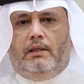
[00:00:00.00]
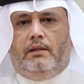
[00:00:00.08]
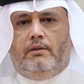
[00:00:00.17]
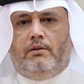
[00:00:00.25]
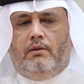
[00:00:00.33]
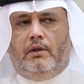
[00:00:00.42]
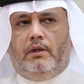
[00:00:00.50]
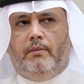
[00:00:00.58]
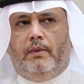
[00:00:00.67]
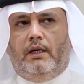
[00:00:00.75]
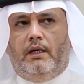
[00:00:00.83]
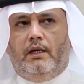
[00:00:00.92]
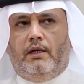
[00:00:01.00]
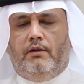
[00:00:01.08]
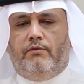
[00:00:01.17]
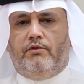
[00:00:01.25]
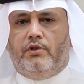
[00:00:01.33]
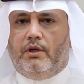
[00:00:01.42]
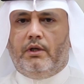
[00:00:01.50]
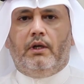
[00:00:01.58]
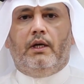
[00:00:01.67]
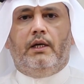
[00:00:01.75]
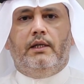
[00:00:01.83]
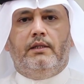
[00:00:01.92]
So he may have
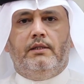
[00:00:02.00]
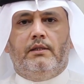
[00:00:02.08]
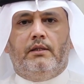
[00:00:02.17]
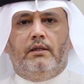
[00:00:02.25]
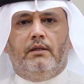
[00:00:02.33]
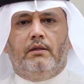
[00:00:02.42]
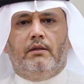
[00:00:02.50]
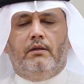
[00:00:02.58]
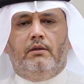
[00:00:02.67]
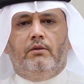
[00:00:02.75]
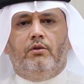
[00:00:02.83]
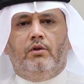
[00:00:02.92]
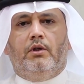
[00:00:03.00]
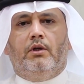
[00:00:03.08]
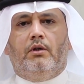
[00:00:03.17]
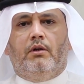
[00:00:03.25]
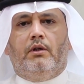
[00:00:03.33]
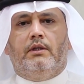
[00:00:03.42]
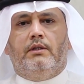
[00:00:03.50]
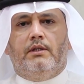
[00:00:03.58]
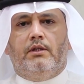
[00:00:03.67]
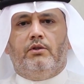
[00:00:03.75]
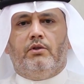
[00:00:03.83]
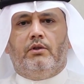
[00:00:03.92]
generalized tonic-clonic
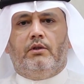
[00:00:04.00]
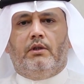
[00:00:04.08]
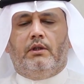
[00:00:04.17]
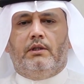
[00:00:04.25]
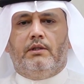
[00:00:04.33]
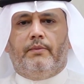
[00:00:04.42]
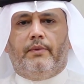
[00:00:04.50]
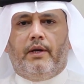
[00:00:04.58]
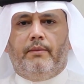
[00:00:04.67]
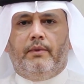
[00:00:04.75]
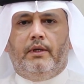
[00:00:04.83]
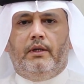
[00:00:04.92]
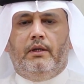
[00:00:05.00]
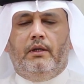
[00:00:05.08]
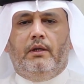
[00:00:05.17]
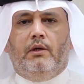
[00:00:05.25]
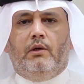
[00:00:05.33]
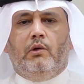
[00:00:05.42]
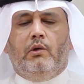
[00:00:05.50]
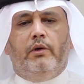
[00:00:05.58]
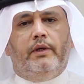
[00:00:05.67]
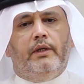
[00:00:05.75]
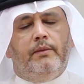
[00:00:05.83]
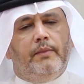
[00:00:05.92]
seizure, that is primary, or
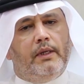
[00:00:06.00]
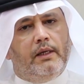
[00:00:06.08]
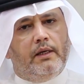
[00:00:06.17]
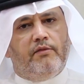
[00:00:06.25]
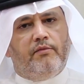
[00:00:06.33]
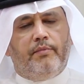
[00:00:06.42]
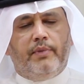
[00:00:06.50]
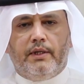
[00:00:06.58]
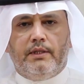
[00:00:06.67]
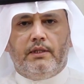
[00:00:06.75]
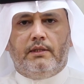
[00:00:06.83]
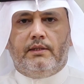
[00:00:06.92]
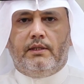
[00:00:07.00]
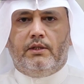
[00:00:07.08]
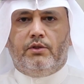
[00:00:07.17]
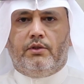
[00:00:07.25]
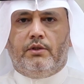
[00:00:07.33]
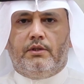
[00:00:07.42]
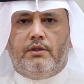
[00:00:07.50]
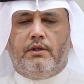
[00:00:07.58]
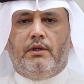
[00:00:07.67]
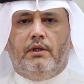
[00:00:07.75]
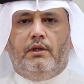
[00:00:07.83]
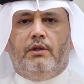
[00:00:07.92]
he may have partial seizures,
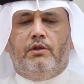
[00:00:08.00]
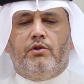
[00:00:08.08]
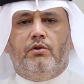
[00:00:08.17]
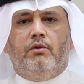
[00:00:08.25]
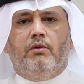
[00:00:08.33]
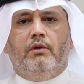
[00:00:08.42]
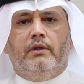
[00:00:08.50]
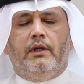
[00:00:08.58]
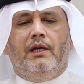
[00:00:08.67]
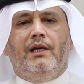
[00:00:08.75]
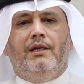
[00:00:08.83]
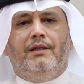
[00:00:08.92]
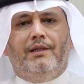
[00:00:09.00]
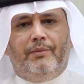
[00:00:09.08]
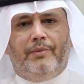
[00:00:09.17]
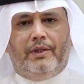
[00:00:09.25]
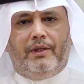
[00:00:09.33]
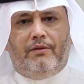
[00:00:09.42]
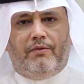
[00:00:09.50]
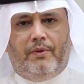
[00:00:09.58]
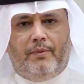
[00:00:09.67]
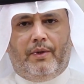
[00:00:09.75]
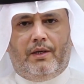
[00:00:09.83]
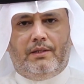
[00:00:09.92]
the so-called atypical
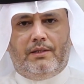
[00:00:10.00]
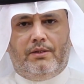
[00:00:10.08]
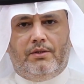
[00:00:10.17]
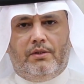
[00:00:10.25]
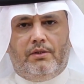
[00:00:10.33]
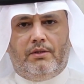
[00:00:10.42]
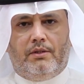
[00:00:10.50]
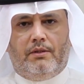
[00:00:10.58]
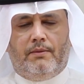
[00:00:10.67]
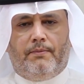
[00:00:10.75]
febrile seizures.